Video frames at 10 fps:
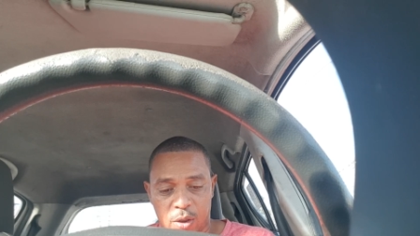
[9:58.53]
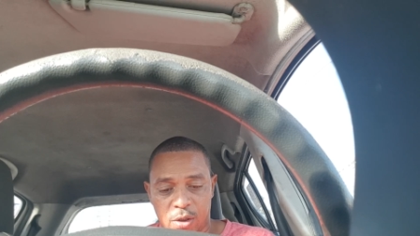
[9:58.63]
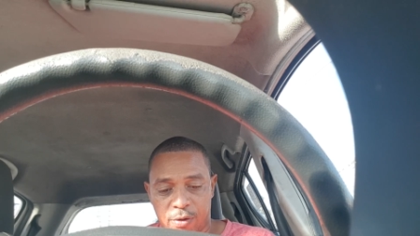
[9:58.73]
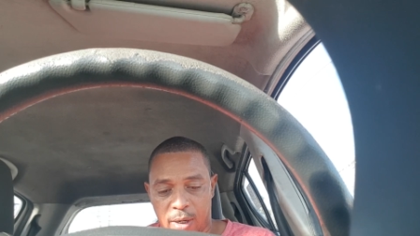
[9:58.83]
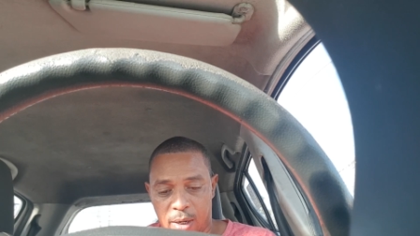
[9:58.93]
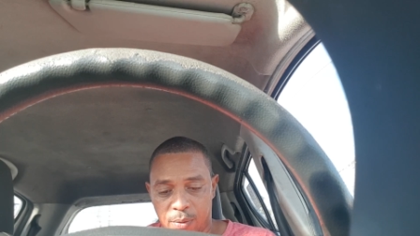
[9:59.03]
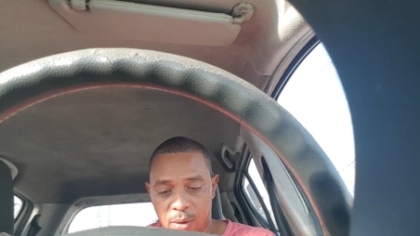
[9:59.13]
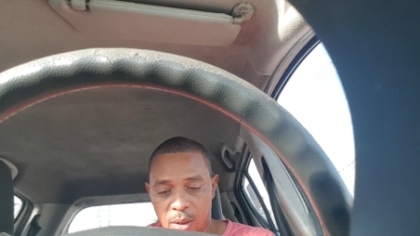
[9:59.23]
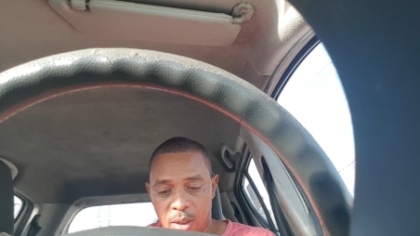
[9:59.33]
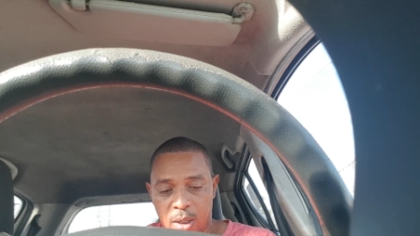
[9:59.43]
on the ground
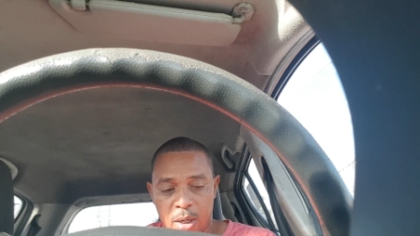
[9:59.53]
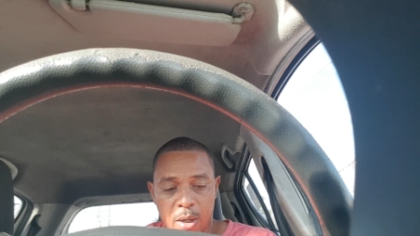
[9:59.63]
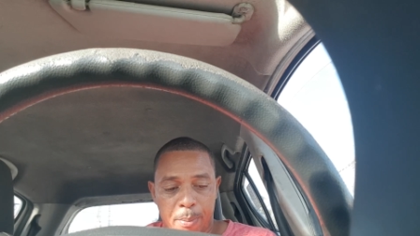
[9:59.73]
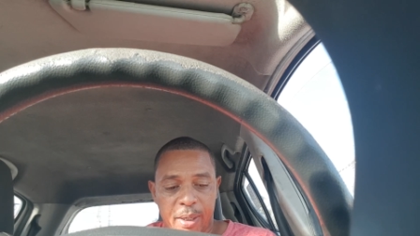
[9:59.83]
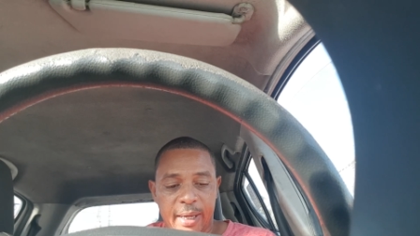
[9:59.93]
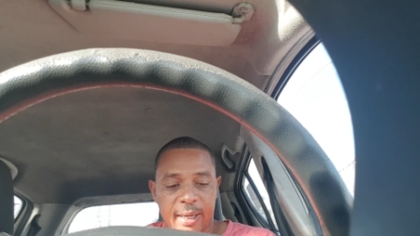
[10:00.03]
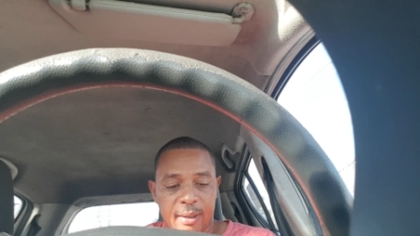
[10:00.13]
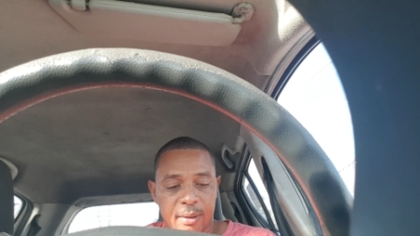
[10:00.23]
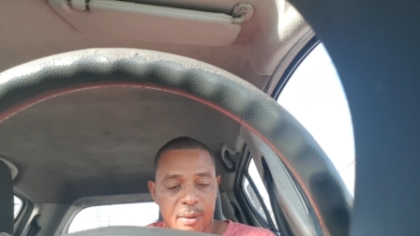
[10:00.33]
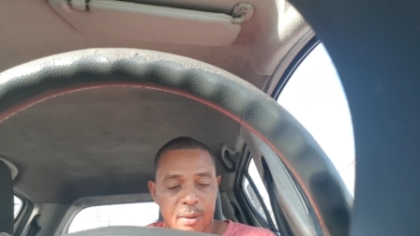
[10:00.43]
playing.